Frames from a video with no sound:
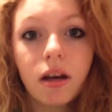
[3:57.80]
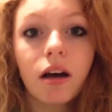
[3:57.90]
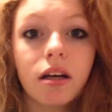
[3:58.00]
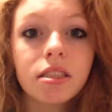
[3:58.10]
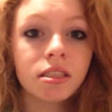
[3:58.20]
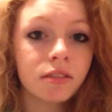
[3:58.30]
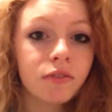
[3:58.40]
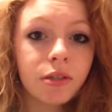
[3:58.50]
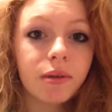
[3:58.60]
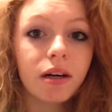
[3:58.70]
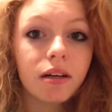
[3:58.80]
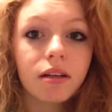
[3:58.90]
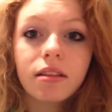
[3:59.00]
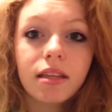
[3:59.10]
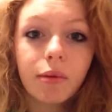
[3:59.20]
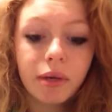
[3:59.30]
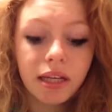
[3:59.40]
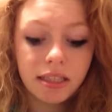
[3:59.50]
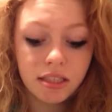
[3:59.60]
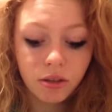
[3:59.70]
us as a viewer that we
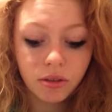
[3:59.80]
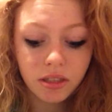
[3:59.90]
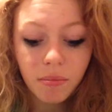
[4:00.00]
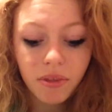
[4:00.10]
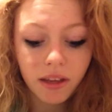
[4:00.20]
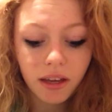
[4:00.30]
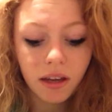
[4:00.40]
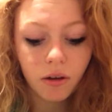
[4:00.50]
need to know something